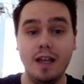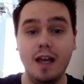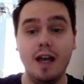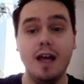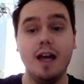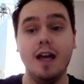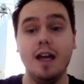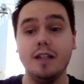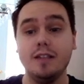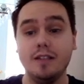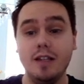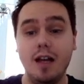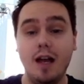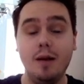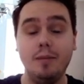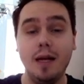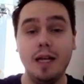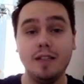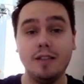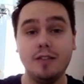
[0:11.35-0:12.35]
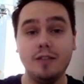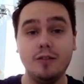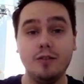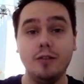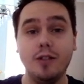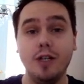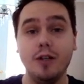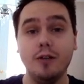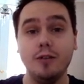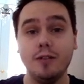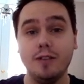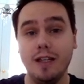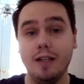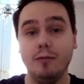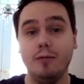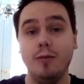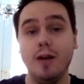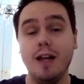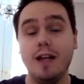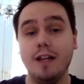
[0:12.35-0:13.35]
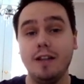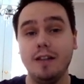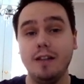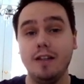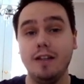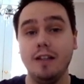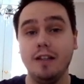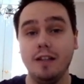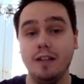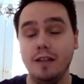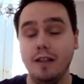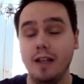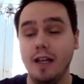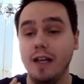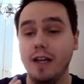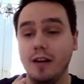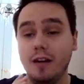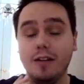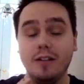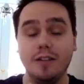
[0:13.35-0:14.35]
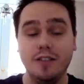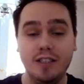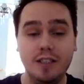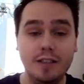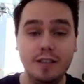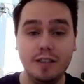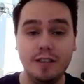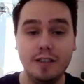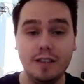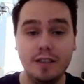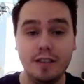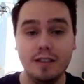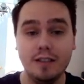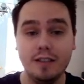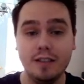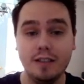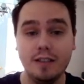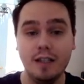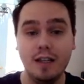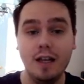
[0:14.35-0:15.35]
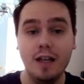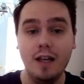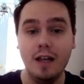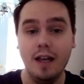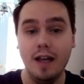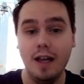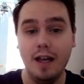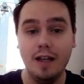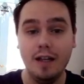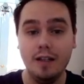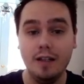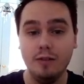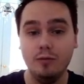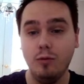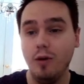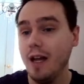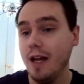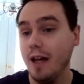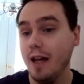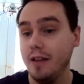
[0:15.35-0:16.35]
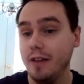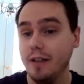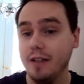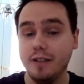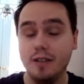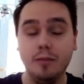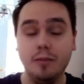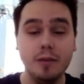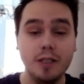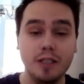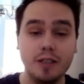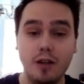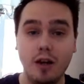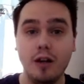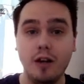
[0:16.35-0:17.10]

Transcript: uh, Top Hat Studios, and why I think they are geniuses, and why I think some of this